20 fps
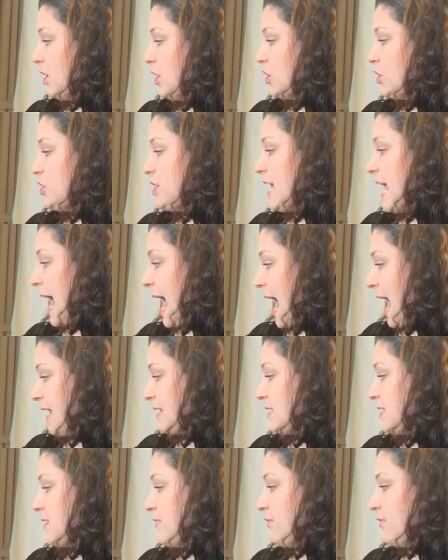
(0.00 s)
She
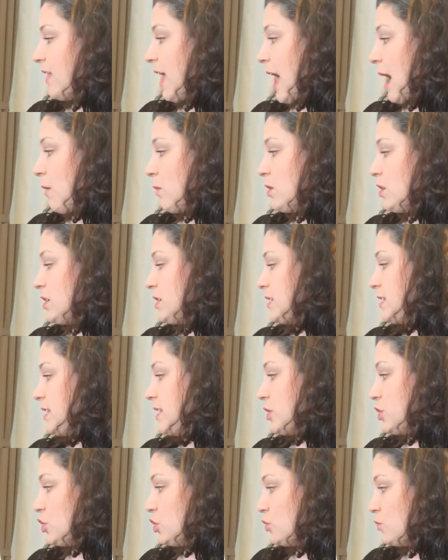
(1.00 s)
hacked the flowers,
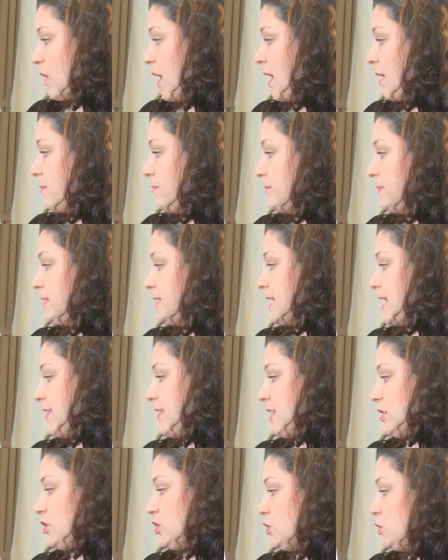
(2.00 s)
the shrubs, and
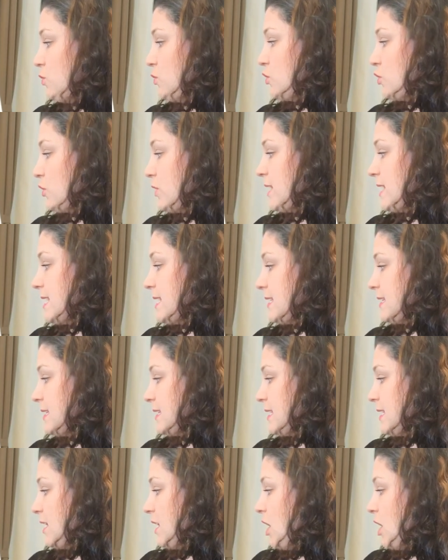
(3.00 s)
the 2 trees.